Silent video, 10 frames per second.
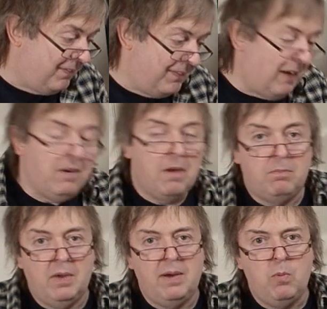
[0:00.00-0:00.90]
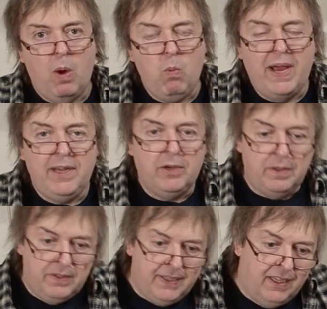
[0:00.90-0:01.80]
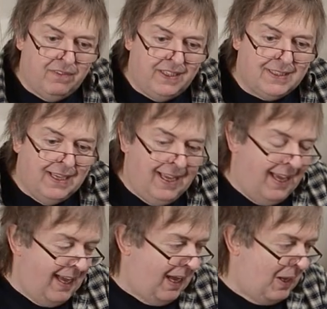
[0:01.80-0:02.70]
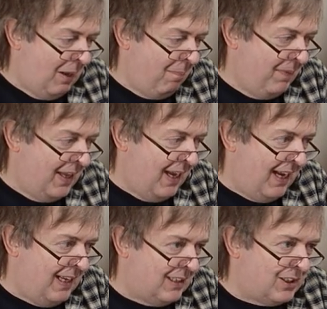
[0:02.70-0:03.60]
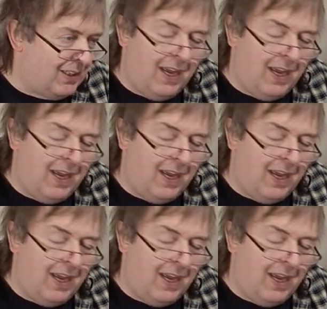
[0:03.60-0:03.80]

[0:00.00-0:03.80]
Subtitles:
you know, in one way you can think of it, it's